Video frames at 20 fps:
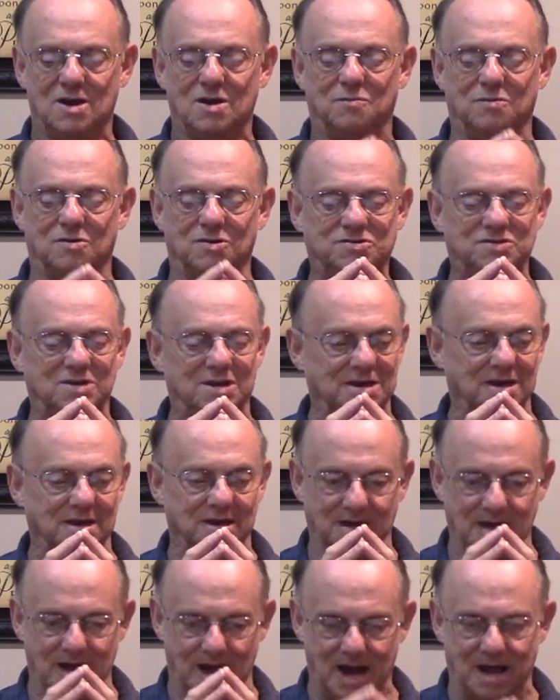We're seeking
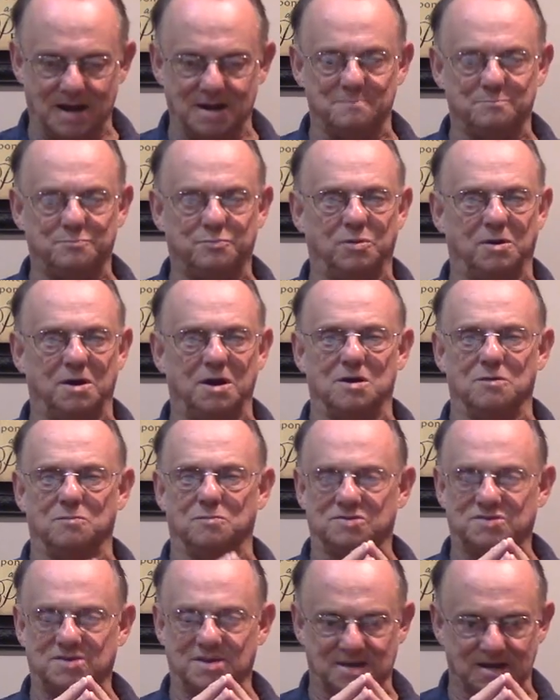God in prayer, we're
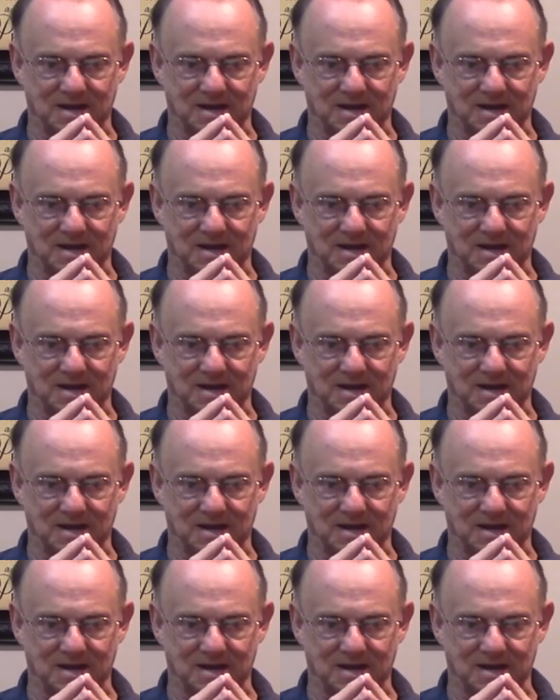seeking